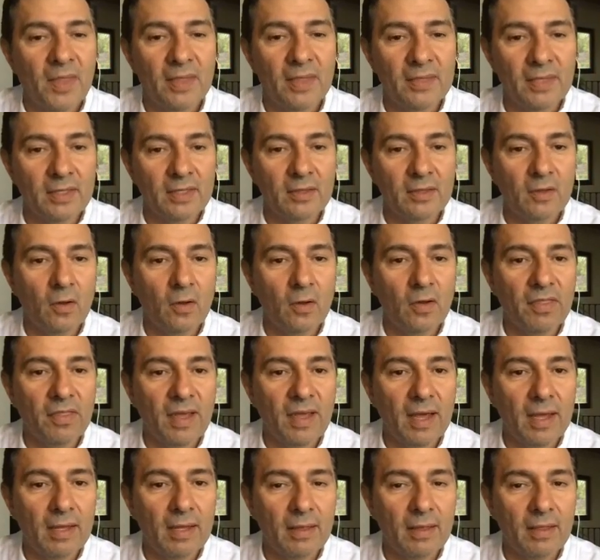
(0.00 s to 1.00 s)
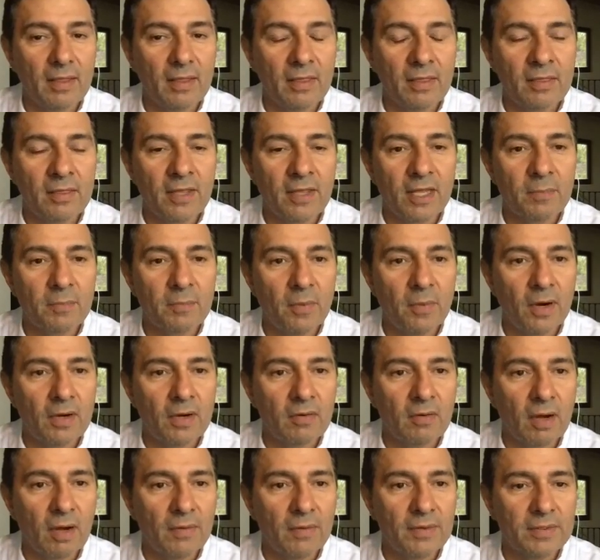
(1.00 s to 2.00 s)
didn't know that
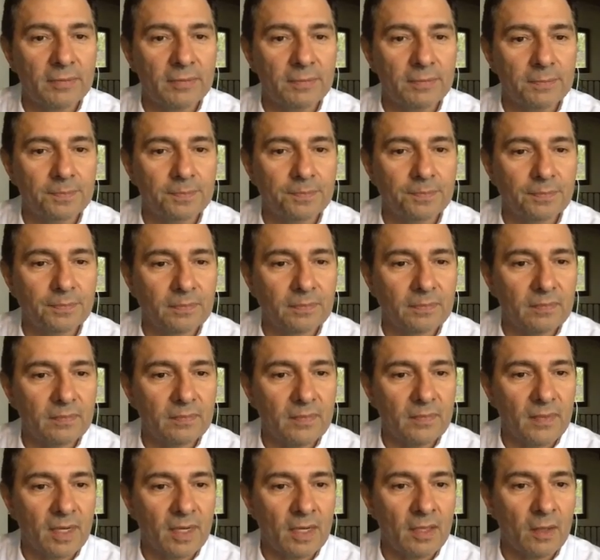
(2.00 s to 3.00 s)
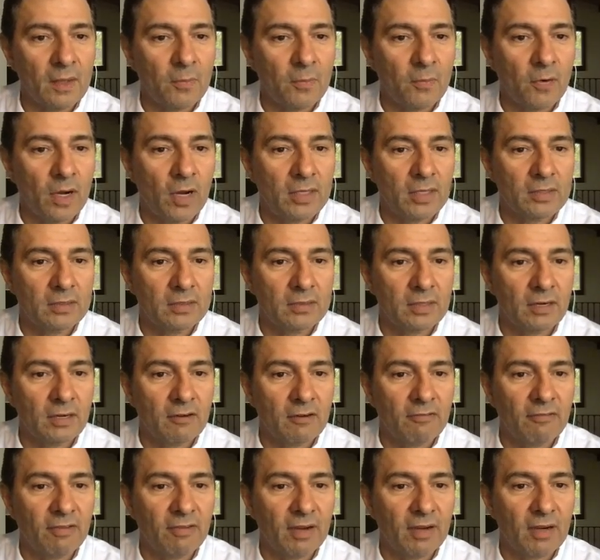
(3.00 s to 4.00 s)
part, Robert. The prices
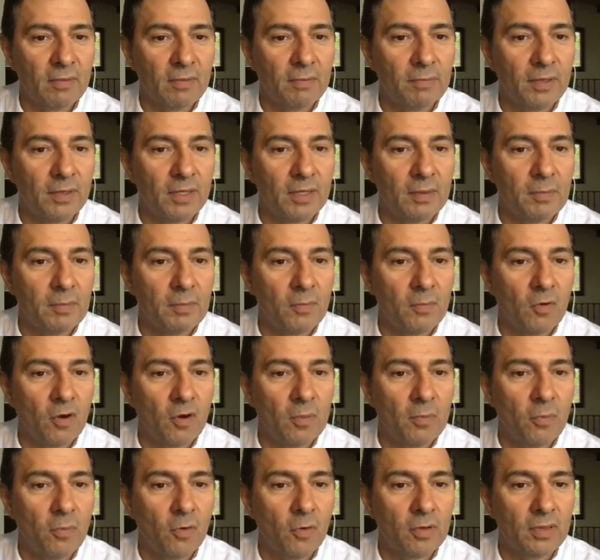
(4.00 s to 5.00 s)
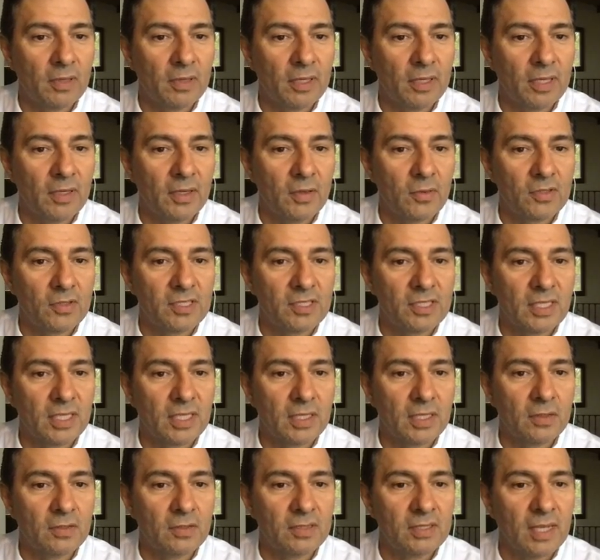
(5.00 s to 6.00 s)
are fair, but more importantly, your
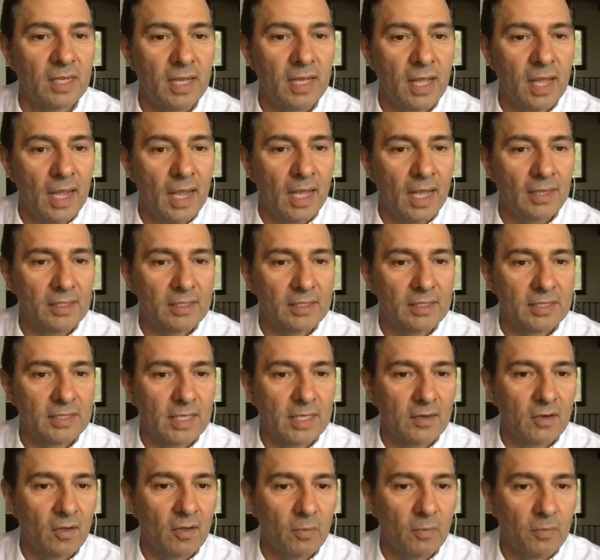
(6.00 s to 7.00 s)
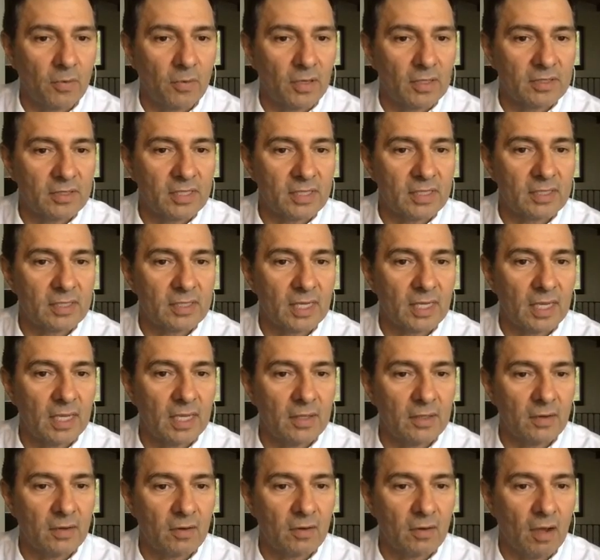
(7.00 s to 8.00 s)
skills and the sterile process
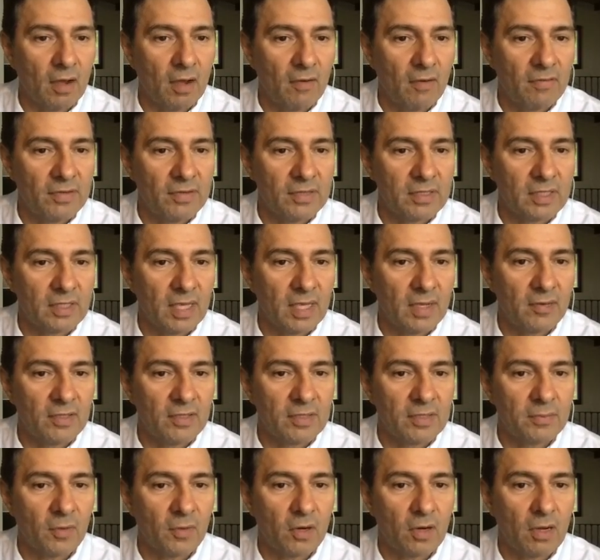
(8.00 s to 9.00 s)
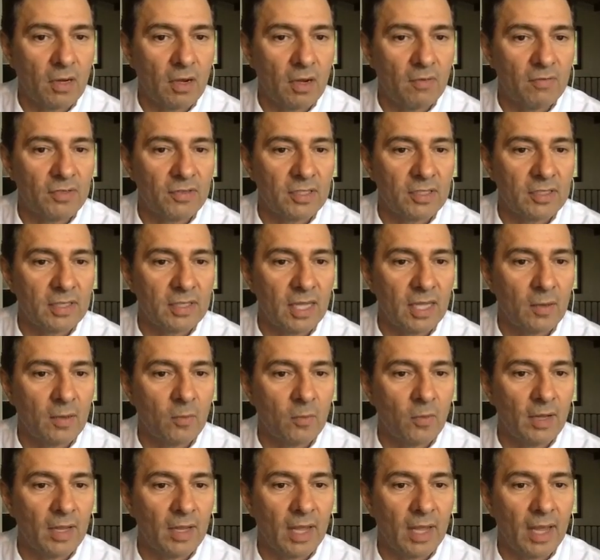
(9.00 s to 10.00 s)
in your office give us more confidence
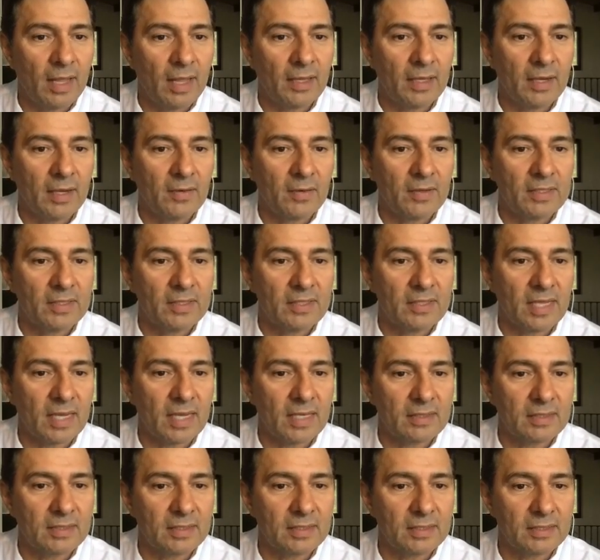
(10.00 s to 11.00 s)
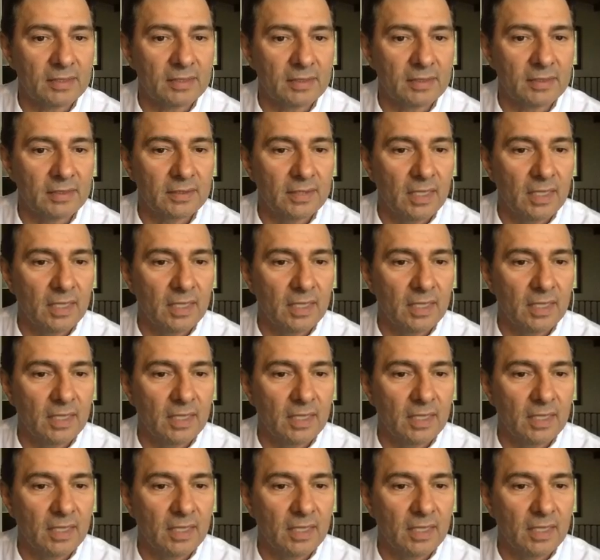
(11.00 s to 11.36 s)
than we had here in Texas.